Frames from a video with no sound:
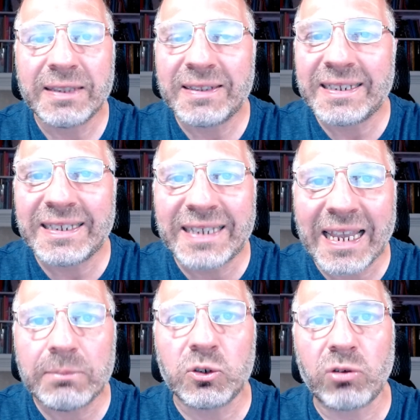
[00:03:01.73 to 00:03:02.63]
The
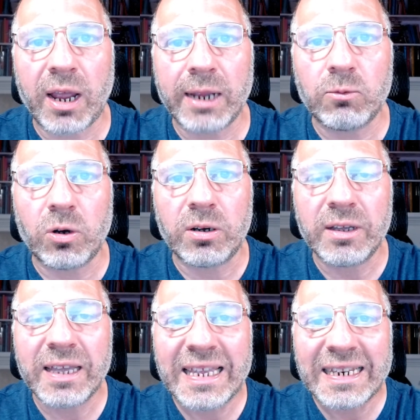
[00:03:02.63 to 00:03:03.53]
same drywall.
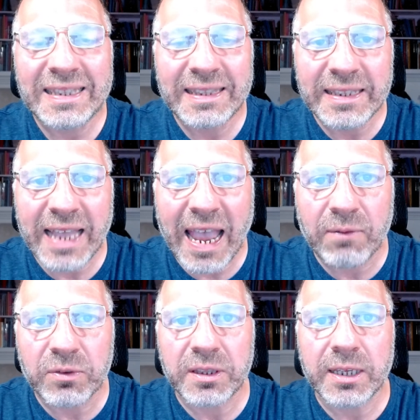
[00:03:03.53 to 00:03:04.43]

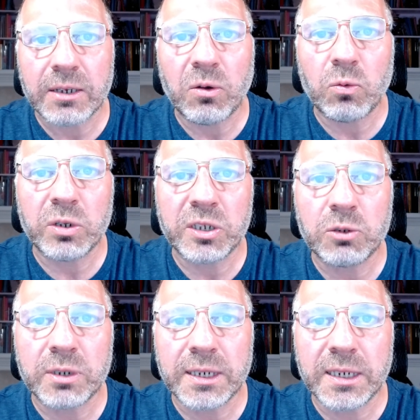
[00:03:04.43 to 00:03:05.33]
Everything was
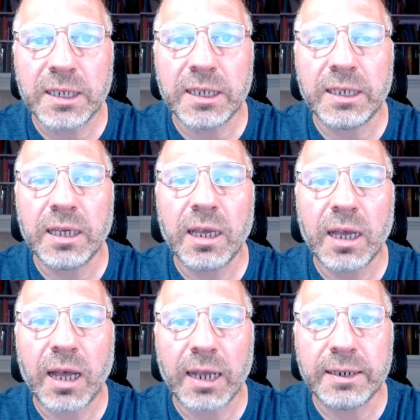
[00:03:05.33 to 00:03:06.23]
to a T
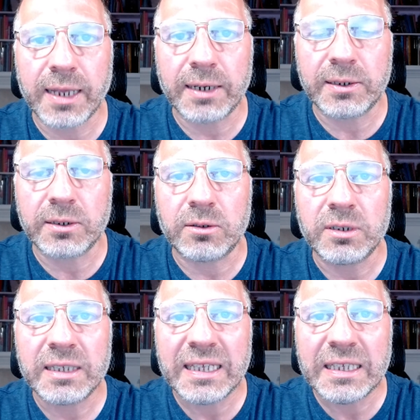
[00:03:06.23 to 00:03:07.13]
identical,
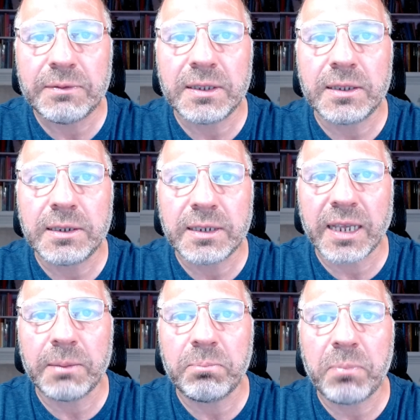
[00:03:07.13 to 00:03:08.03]
even the
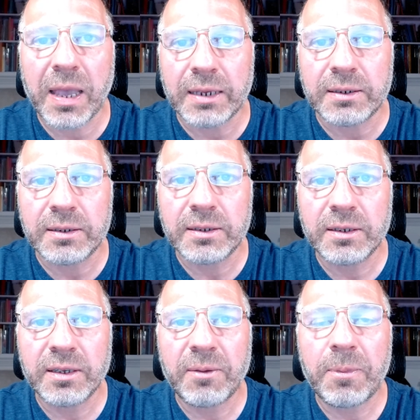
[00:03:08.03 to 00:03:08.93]
same paint.
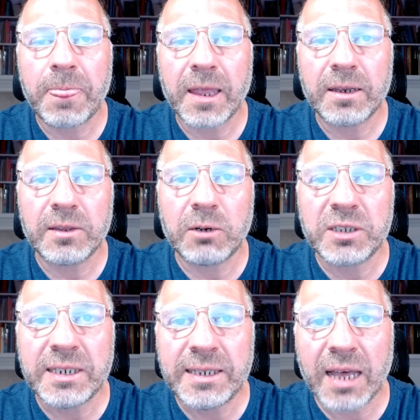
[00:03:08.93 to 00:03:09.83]
There
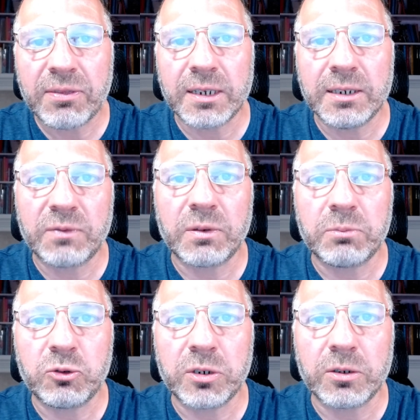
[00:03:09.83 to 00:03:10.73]
was nothing different
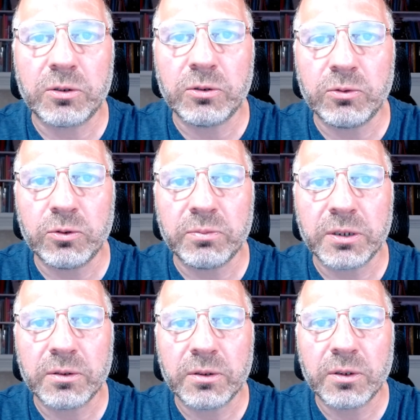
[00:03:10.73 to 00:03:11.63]
between our two
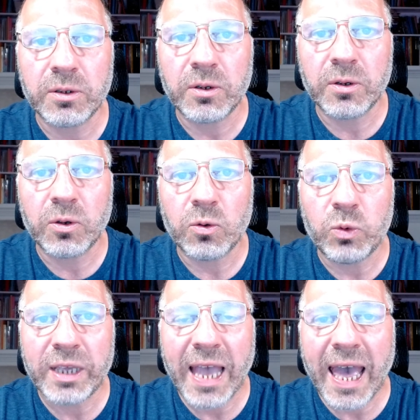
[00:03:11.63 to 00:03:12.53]
rooms.
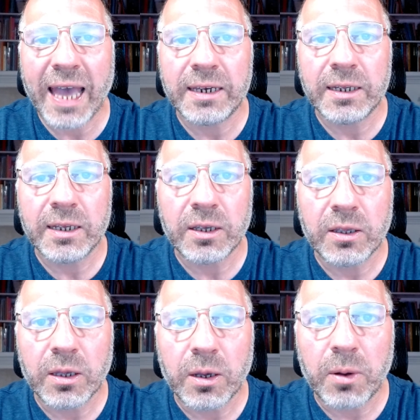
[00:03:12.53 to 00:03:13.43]
We had
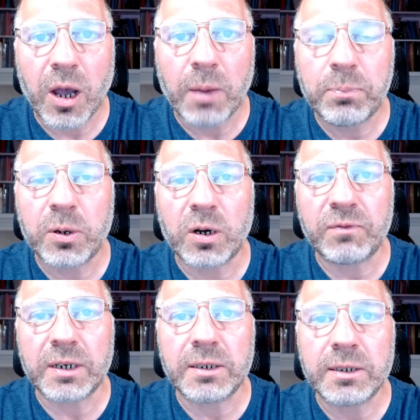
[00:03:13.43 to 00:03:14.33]
a
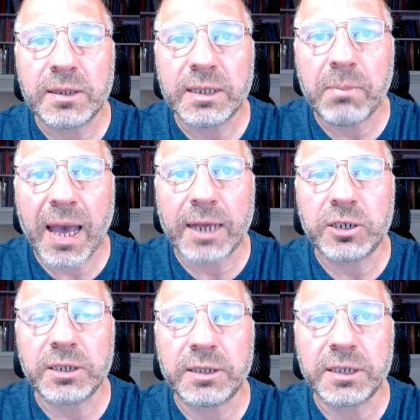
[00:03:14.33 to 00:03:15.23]
perfectly
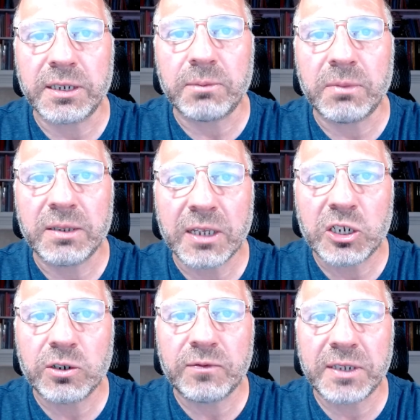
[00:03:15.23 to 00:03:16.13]
matching system. They
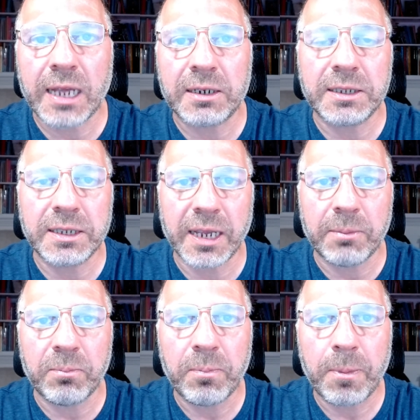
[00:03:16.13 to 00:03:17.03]
should have sounded the same.